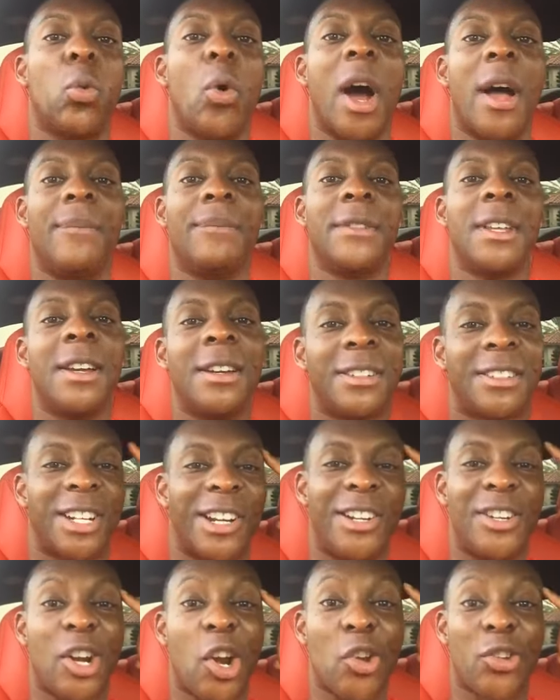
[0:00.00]
what?
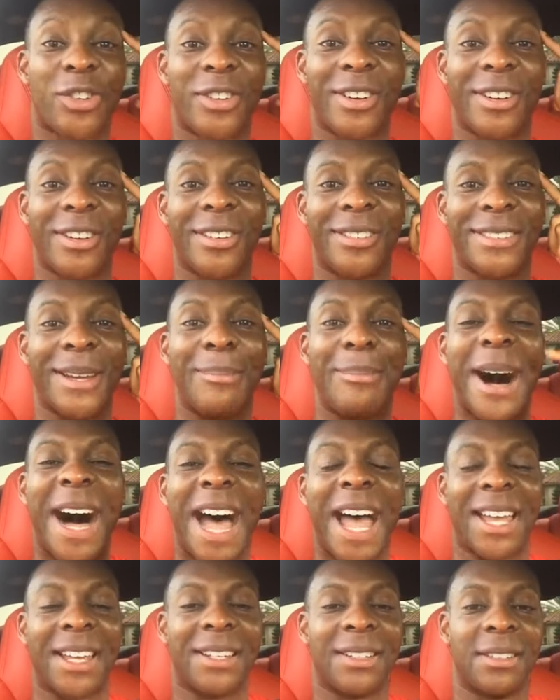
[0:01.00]
To nurture the
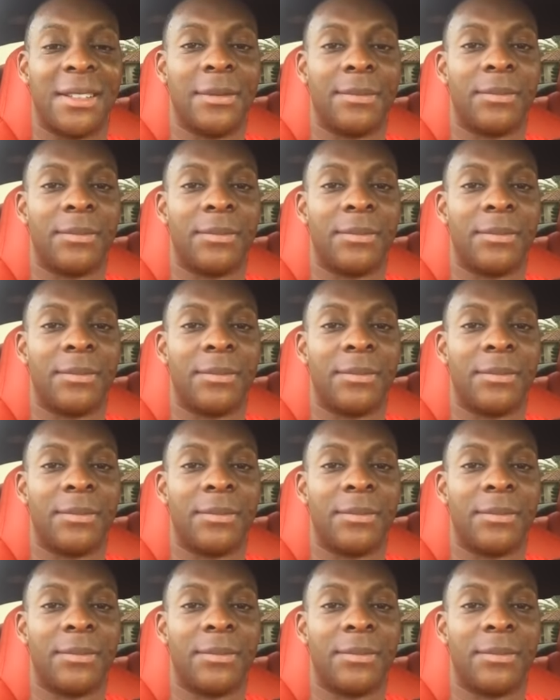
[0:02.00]
mind.